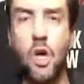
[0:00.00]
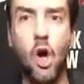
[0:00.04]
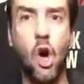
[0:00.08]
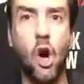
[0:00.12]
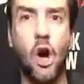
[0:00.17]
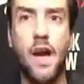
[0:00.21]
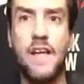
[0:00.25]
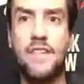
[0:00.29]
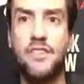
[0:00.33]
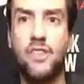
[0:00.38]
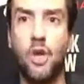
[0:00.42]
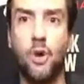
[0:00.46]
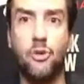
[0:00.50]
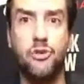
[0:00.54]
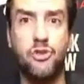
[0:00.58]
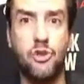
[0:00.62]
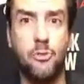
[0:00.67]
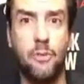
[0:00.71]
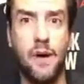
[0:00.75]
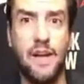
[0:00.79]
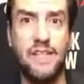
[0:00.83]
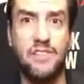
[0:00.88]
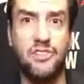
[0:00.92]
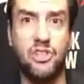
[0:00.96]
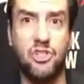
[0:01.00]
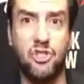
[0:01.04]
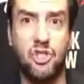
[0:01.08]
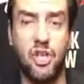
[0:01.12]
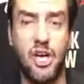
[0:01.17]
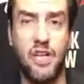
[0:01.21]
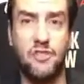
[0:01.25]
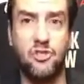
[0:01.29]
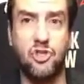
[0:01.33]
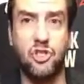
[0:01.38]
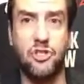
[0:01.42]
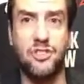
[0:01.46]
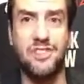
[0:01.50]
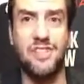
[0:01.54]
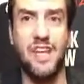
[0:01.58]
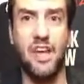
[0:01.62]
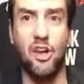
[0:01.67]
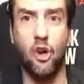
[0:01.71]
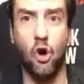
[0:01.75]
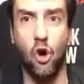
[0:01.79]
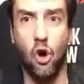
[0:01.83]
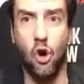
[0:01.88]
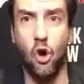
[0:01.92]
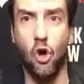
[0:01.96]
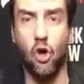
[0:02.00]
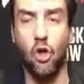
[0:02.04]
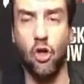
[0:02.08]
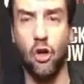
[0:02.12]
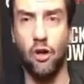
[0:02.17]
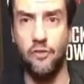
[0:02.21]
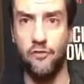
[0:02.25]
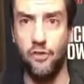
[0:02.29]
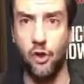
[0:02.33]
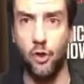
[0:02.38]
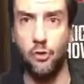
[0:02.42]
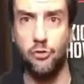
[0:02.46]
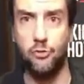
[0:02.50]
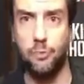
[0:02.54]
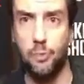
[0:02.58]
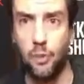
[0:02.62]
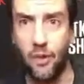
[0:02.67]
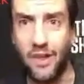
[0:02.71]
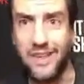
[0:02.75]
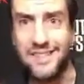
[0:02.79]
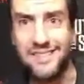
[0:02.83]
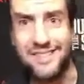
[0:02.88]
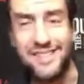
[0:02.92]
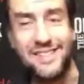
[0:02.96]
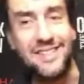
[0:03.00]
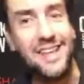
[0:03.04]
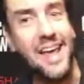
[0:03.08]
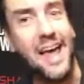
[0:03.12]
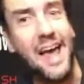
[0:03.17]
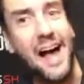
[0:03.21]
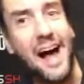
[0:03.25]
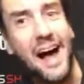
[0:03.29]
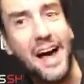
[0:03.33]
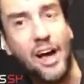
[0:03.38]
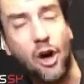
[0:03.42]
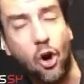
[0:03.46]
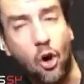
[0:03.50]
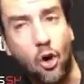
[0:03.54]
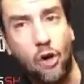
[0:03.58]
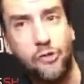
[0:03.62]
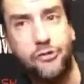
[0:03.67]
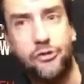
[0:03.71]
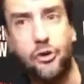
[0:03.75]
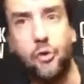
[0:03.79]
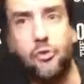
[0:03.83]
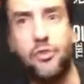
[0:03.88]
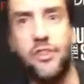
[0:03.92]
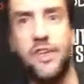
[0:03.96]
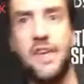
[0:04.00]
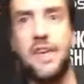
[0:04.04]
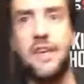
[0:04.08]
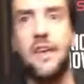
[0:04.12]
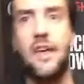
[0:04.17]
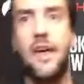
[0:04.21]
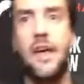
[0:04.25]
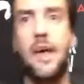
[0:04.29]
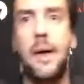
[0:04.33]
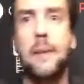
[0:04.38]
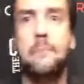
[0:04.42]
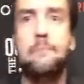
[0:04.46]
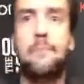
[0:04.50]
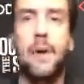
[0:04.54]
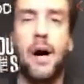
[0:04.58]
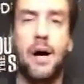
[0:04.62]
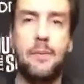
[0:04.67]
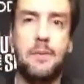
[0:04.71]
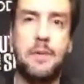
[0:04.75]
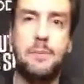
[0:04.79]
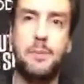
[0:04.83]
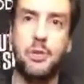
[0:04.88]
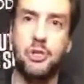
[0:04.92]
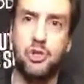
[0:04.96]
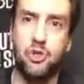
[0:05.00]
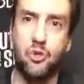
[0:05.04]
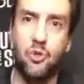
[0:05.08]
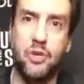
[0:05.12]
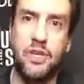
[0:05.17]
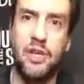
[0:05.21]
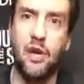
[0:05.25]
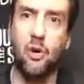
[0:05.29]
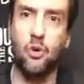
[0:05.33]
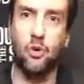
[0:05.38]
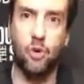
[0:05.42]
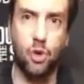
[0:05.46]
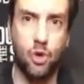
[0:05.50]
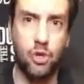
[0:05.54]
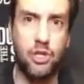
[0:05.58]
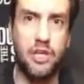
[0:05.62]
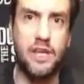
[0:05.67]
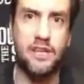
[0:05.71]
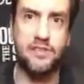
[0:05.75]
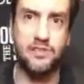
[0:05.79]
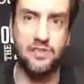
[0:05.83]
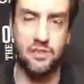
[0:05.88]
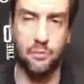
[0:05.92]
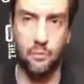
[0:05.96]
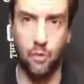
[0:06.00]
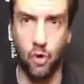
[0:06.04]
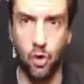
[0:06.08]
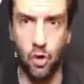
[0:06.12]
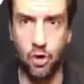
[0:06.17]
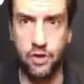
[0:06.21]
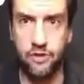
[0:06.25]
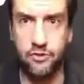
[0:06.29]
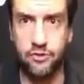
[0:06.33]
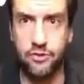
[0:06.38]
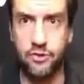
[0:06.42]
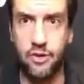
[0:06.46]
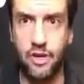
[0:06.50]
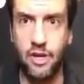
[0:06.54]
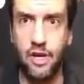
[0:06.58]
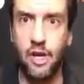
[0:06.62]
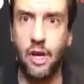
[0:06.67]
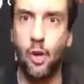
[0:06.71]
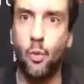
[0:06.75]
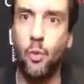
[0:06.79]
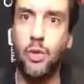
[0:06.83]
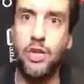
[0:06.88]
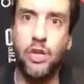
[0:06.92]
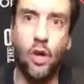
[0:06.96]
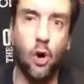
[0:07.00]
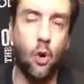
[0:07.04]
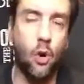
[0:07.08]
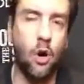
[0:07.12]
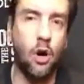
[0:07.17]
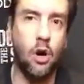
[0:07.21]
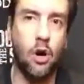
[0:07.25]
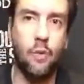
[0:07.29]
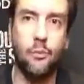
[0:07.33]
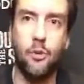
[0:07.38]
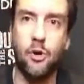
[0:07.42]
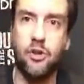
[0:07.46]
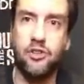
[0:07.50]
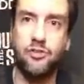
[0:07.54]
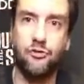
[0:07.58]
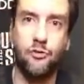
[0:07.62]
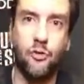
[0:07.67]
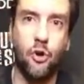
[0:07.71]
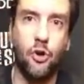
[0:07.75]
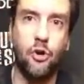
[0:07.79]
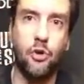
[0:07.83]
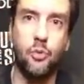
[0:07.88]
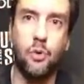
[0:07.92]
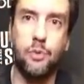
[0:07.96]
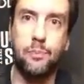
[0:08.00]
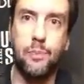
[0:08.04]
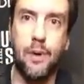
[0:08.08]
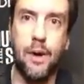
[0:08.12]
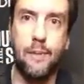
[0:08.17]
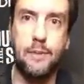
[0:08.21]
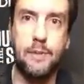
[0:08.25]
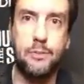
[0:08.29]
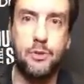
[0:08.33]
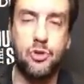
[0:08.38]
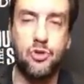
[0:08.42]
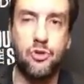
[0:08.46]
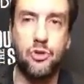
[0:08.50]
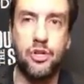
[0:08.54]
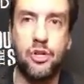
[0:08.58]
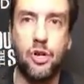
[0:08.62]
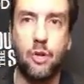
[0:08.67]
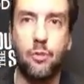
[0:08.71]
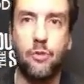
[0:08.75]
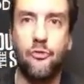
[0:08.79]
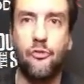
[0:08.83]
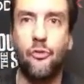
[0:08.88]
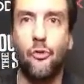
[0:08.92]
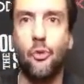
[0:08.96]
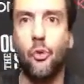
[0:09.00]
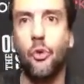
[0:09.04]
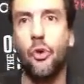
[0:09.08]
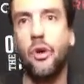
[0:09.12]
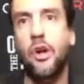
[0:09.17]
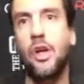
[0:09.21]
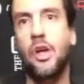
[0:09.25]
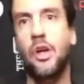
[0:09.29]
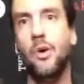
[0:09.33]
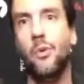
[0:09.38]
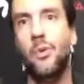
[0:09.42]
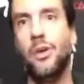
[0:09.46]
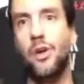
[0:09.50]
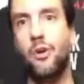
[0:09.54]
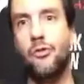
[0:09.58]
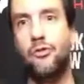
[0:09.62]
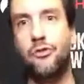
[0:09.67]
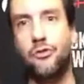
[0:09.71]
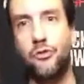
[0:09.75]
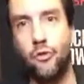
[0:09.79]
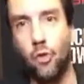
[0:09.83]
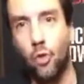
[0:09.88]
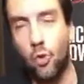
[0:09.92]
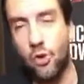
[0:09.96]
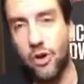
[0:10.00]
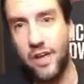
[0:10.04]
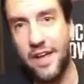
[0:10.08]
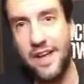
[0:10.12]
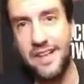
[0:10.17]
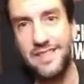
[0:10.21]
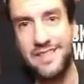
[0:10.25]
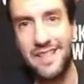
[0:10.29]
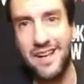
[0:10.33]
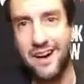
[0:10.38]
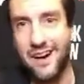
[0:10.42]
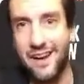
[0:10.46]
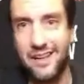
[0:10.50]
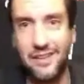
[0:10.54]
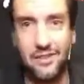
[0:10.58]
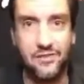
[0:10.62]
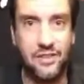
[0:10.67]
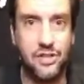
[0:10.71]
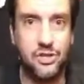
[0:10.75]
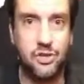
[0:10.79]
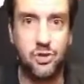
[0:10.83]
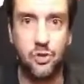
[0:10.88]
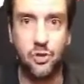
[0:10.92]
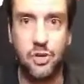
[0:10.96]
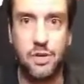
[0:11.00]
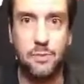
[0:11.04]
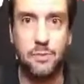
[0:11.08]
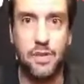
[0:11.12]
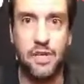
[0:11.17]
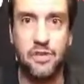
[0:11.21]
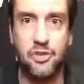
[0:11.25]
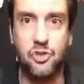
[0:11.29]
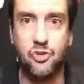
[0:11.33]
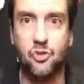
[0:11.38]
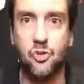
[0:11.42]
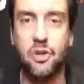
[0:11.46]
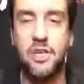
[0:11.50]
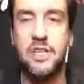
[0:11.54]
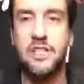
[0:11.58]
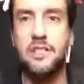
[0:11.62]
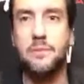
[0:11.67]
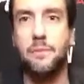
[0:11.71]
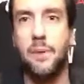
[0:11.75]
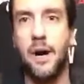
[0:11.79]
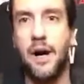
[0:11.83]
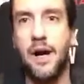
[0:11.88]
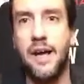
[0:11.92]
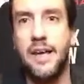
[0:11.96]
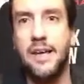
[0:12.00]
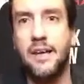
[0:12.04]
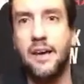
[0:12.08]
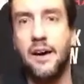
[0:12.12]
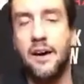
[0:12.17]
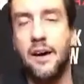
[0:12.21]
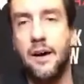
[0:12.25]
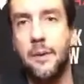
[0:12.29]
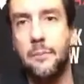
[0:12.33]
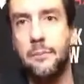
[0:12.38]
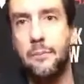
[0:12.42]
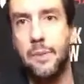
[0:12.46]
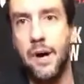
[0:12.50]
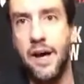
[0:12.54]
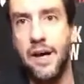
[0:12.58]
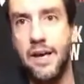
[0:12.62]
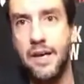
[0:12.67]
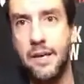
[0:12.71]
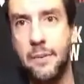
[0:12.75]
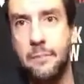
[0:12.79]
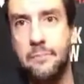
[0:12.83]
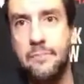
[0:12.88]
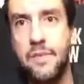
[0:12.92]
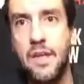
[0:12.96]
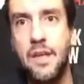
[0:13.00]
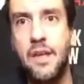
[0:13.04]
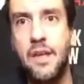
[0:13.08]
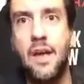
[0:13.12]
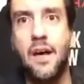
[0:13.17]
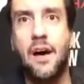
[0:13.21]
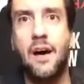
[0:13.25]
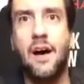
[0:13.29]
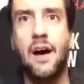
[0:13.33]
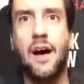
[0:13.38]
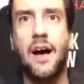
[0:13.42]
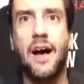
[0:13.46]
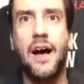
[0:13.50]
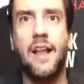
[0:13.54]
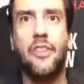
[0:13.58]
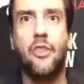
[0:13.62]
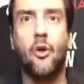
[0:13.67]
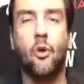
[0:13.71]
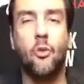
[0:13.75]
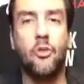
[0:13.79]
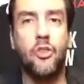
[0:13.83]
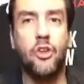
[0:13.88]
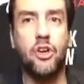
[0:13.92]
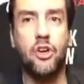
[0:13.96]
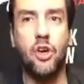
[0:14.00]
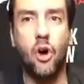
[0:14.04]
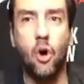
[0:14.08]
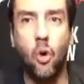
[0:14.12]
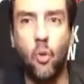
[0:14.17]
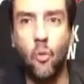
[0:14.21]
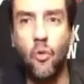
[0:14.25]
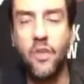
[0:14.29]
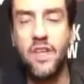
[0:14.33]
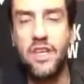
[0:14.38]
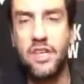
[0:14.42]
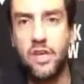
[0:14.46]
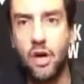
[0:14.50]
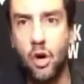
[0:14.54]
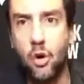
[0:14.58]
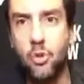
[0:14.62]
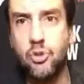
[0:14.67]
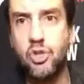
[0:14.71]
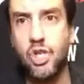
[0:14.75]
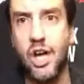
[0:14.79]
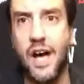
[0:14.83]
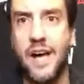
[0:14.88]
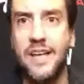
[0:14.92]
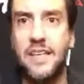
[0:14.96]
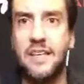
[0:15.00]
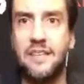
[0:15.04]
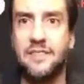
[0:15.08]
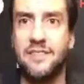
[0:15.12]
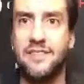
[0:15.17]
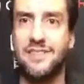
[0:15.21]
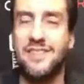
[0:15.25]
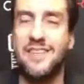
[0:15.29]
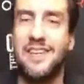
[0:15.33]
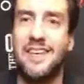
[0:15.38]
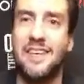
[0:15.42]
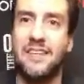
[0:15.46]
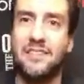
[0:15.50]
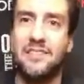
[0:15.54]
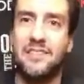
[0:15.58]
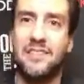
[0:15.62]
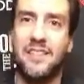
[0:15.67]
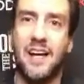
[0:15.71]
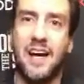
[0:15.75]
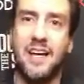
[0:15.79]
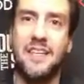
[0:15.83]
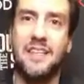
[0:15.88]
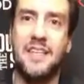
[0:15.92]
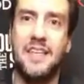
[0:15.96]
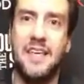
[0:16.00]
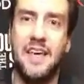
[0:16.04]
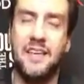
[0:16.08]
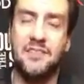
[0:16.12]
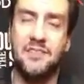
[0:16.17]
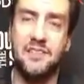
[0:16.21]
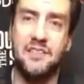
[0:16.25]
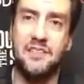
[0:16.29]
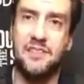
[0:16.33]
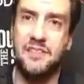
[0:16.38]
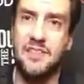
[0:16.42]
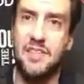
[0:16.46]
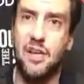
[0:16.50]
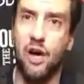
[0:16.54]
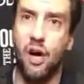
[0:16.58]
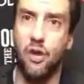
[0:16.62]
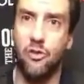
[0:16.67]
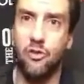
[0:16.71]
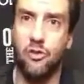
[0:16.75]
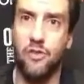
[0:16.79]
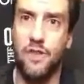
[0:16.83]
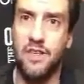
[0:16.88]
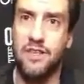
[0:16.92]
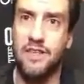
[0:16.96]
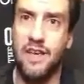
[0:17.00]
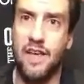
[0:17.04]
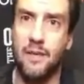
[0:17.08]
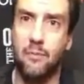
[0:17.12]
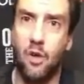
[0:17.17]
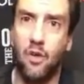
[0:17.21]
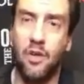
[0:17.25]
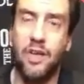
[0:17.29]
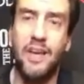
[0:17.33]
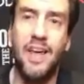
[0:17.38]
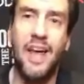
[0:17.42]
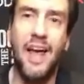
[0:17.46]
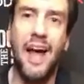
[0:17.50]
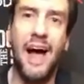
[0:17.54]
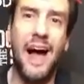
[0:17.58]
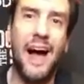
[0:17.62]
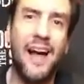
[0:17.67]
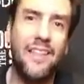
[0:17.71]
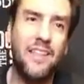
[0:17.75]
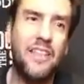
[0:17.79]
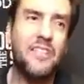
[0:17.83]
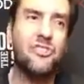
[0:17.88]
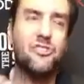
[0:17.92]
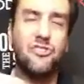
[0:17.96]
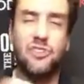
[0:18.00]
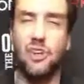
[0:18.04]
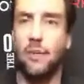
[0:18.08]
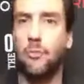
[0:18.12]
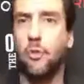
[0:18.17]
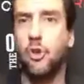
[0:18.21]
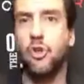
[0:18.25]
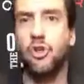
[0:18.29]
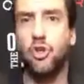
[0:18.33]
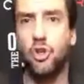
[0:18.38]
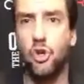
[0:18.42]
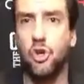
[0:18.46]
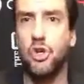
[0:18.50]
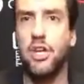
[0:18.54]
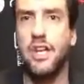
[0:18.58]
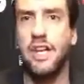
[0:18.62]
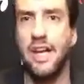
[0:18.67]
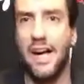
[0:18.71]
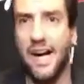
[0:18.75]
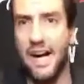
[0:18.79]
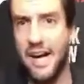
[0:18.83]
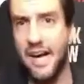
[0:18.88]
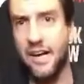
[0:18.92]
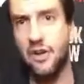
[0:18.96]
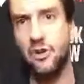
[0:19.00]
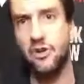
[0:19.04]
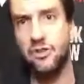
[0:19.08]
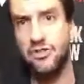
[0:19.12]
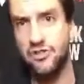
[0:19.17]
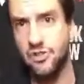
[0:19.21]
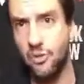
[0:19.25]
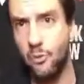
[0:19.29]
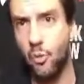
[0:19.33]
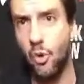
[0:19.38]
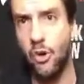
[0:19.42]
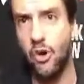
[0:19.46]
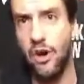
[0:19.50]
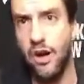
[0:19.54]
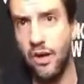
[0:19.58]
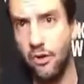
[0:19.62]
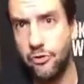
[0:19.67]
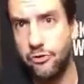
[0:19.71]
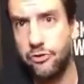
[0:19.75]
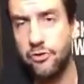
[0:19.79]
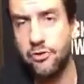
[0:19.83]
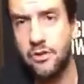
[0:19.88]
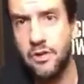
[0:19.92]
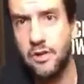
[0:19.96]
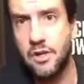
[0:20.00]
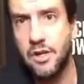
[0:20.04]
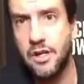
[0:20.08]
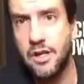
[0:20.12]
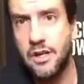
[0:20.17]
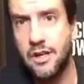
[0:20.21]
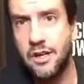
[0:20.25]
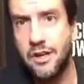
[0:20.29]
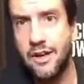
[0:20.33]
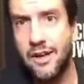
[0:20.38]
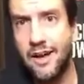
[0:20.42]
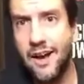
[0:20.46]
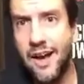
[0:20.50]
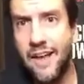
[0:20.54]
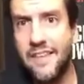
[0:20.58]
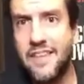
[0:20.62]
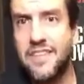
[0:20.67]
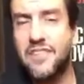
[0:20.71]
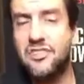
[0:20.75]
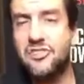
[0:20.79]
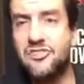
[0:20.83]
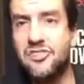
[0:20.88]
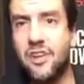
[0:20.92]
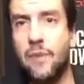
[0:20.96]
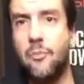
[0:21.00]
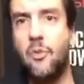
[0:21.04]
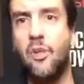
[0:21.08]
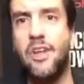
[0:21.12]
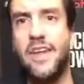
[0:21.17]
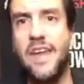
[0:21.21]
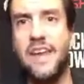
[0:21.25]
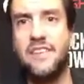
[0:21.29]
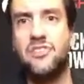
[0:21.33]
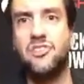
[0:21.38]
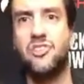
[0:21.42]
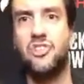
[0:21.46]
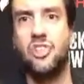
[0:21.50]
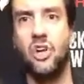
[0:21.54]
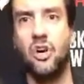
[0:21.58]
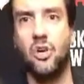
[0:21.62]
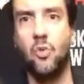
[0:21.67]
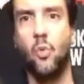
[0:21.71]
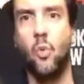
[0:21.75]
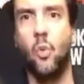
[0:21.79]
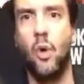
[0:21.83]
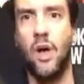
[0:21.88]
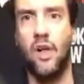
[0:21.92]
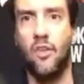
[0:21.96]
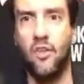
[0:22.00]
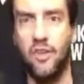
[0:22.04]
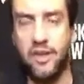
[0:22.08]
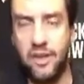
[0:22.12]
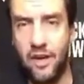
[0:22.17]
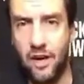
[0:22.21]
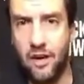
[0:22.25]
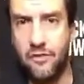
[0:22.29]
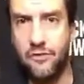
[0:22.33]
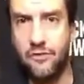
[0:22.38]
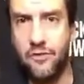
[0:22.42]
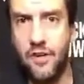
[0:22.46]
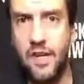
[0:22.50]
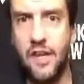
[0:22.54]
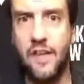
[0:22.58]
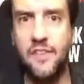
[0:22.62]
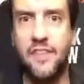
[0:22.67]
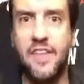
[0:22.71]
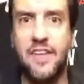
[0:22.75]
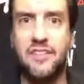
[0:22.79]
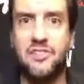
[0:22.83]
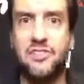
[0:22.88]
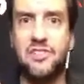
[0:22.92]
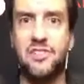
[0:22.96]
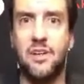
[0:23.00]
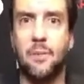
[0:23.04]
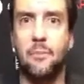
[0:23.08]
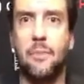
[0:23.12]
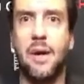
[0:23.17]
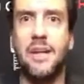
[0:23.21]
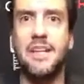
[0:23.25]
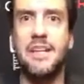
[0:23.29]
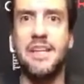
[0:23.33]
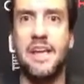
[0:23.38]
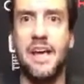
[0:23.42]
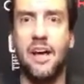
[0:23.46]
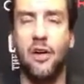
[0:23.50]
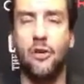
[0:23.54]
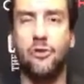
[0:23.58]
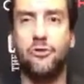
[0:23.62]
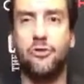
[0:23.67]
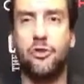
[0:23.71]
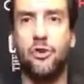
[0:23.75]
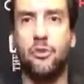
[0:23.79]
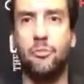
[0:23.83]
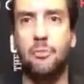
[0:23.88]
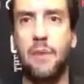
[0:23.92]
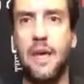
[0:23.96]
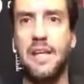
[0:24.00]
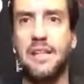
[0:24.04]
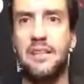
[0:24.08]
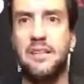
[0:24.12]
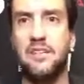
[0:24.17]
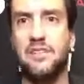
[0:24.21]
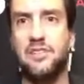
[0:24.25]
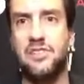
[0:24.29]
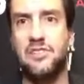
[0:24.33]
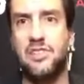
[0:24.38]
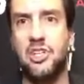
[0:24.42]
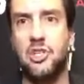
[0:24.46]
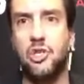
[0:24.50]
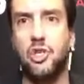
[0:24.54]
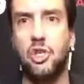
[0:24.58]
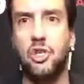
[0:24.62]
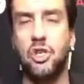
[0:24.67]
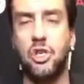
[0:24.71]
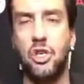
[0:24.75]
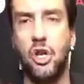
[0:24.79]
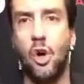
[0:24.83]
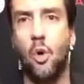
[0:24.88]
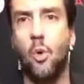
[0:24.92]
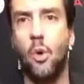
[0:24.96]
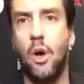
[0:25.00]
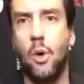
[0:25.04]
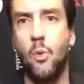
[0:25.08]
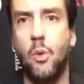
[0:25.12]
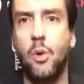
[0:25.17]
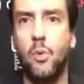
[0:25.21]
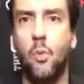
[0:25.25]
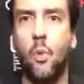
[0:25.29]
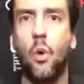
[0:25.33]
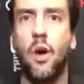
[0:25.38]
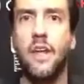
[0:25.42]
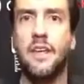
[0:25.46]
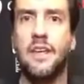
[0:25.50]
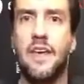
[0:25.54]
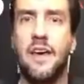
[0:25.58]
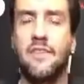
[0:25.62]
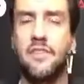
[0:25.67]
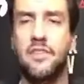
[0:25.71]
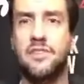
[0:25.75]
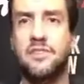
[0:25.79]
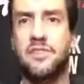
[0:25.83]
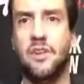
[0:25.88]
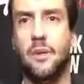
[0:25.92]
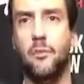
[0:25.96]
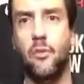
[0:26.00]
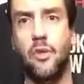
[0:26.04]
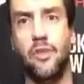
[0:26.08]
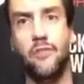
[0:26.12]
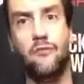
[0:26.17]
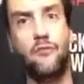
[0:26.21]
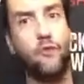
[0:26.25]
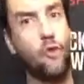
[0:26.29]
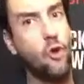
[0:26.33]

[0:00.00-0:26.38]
All right, those are my suggestions at all of those places. I also think Bobby Petrino could get some looks. We know Auburn has flirted with Bobby Petrino before. We know Florida has kind of been intrigued by uh, by him. Uh, though the only coach I can see inside the SEC other than Dan Mullen, I think Sumlin could get hired somewhere else. I think Sumlin has done well enough that somebody else could make the decision. You know what? We want Kevin Sumlin.